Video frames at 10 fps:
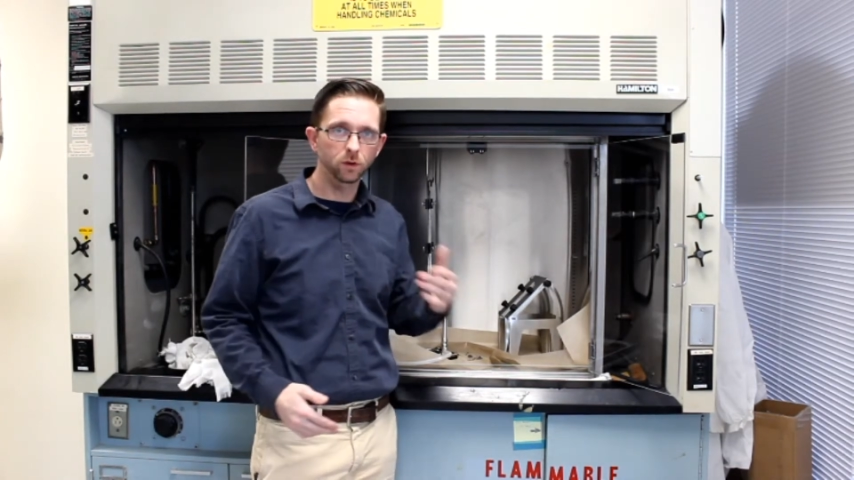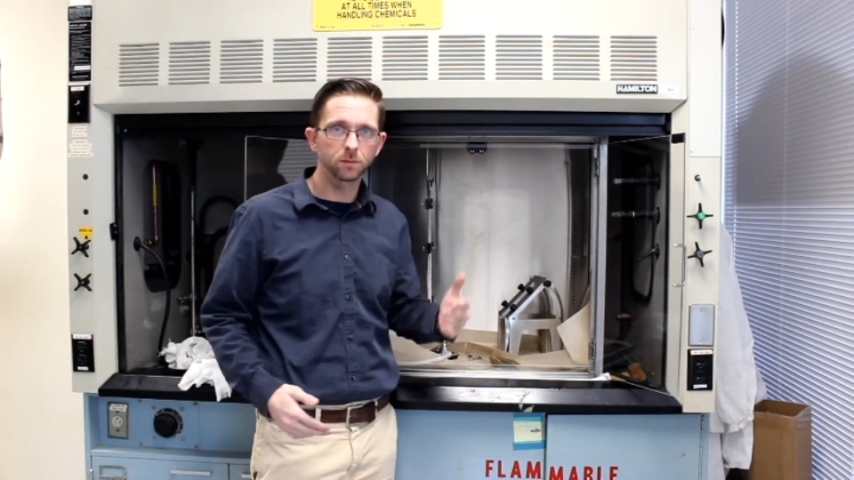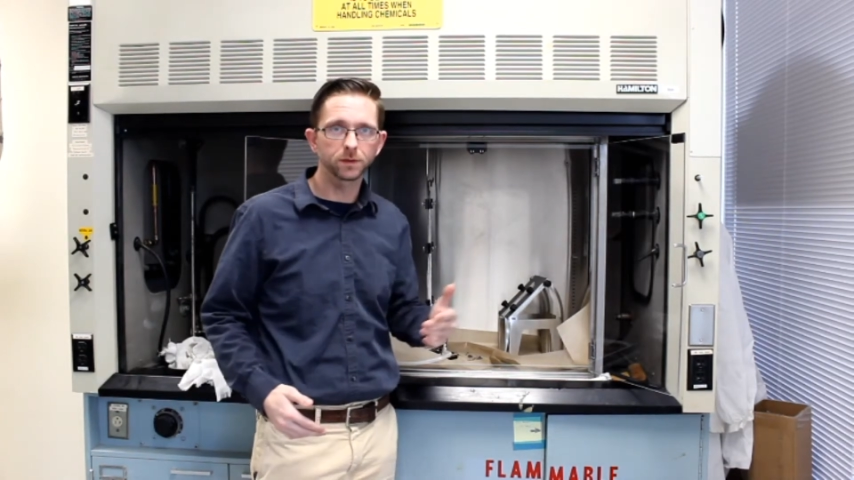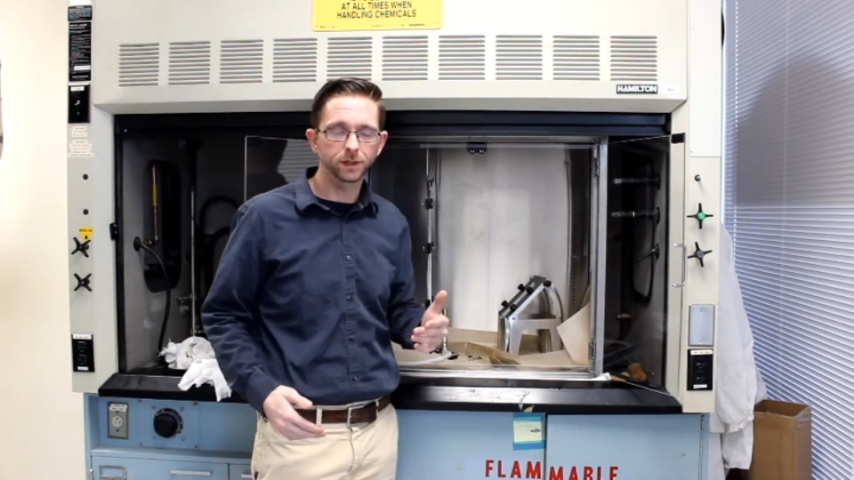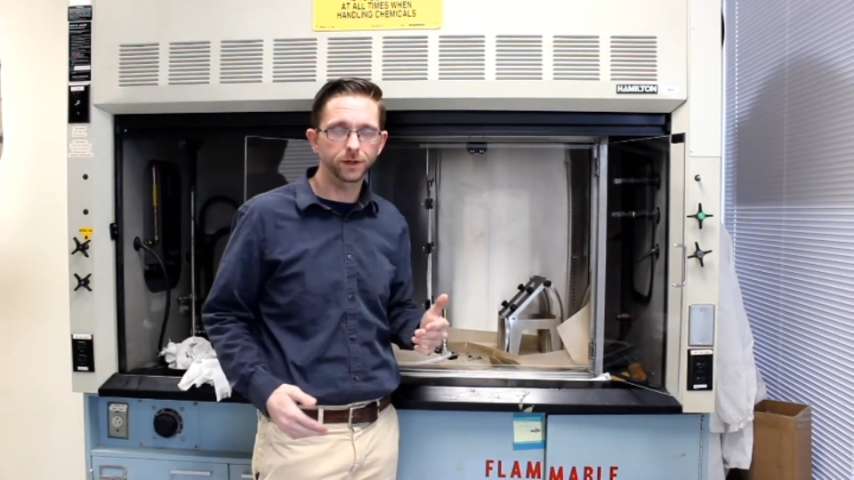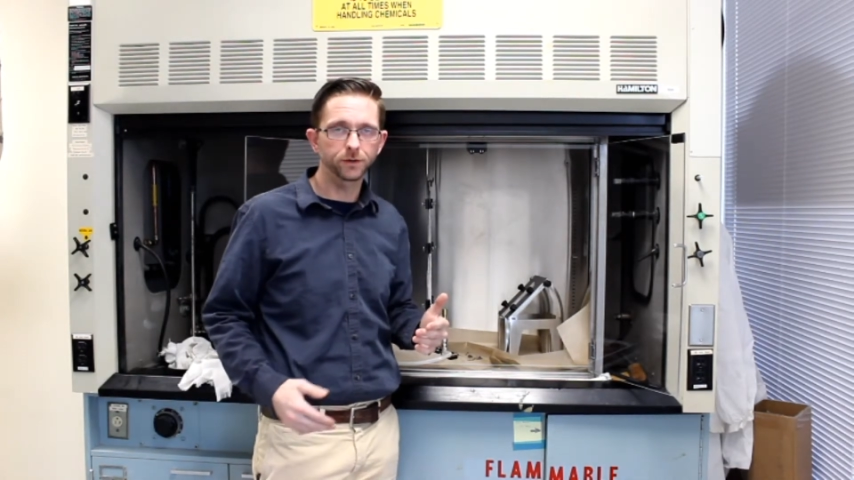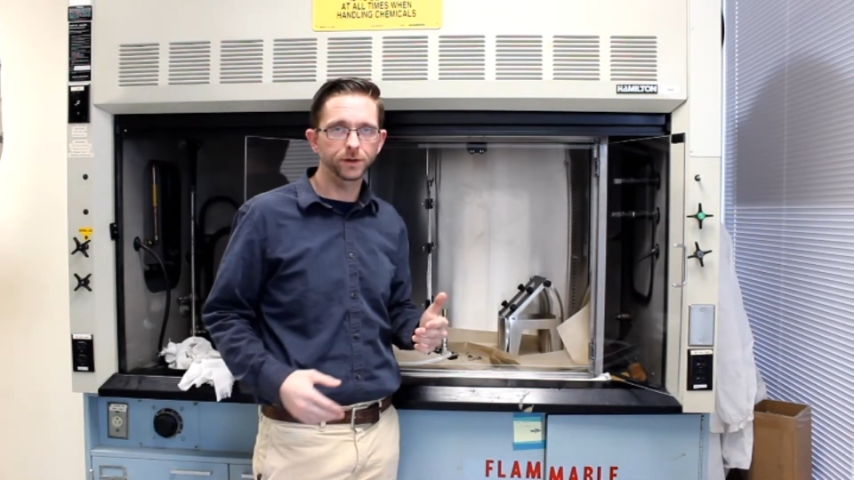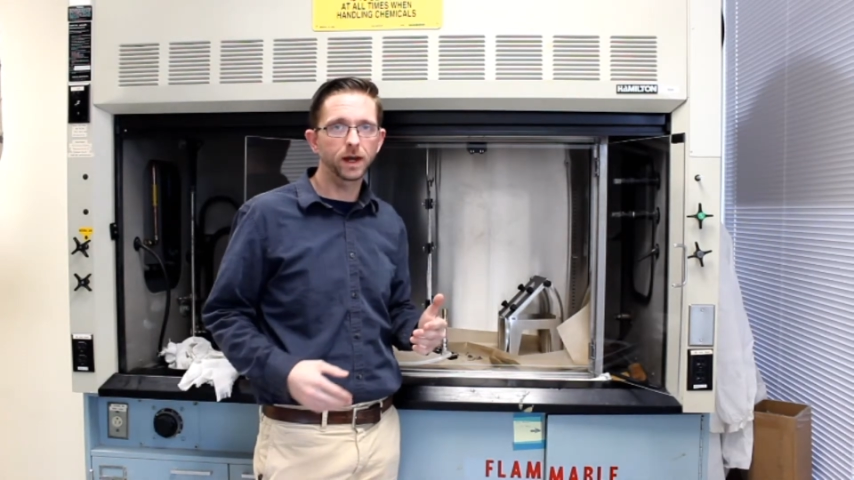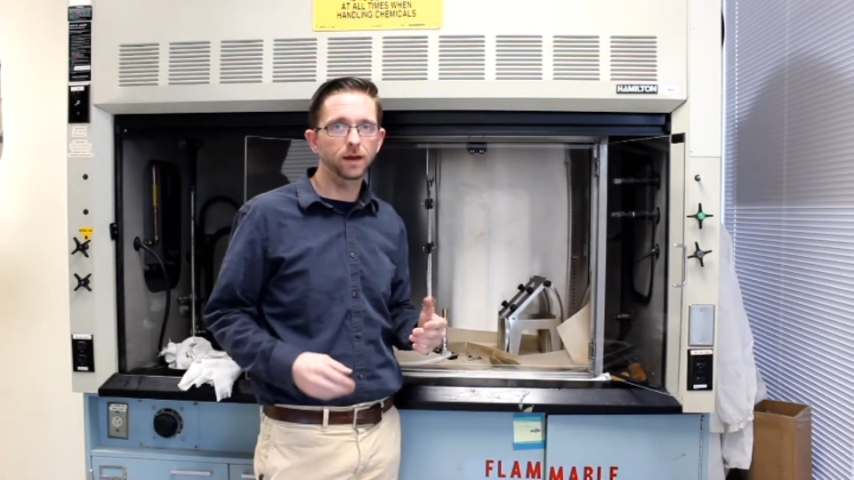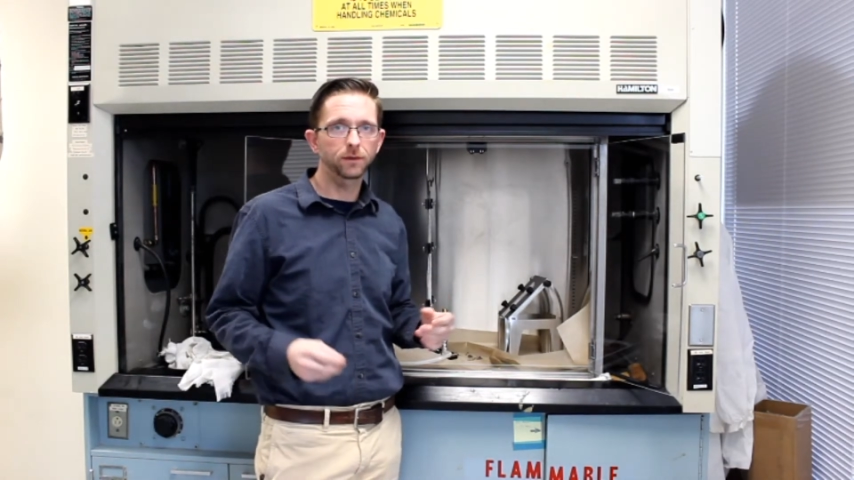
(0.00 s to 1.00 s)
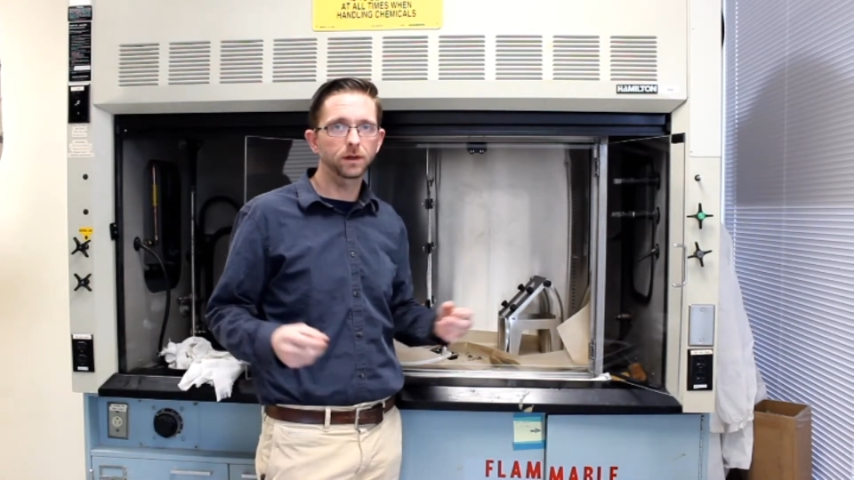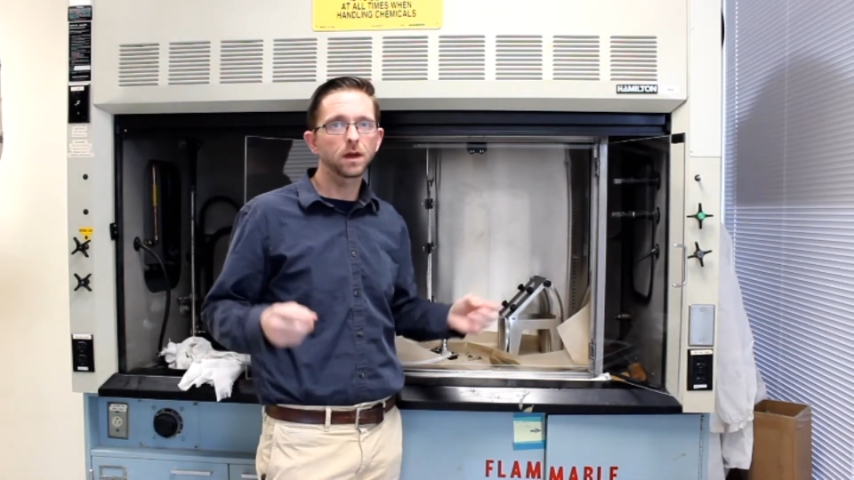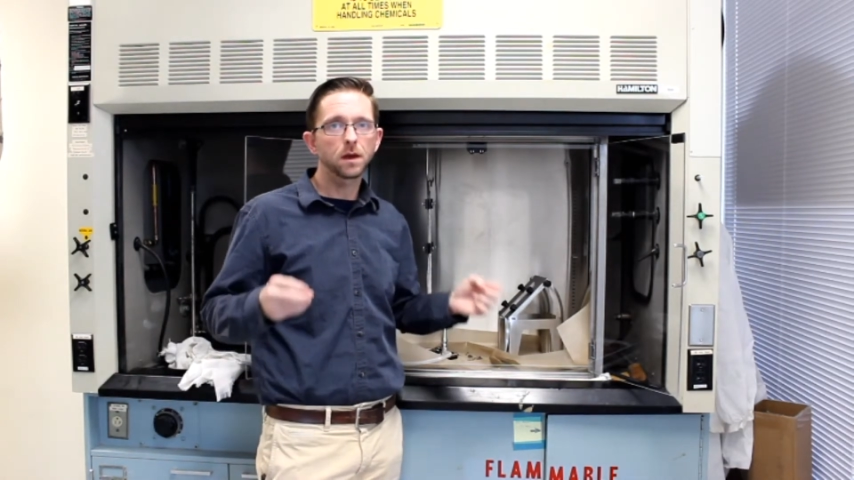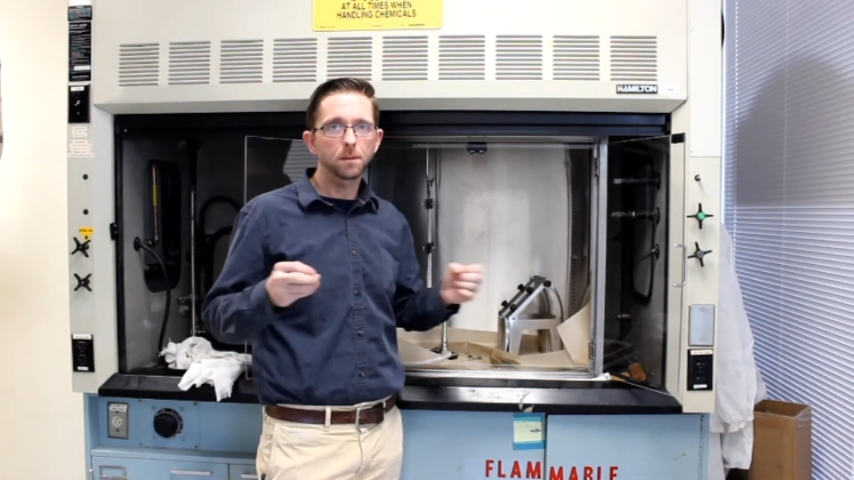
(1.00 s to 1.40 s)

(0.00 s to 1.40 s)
the material to have it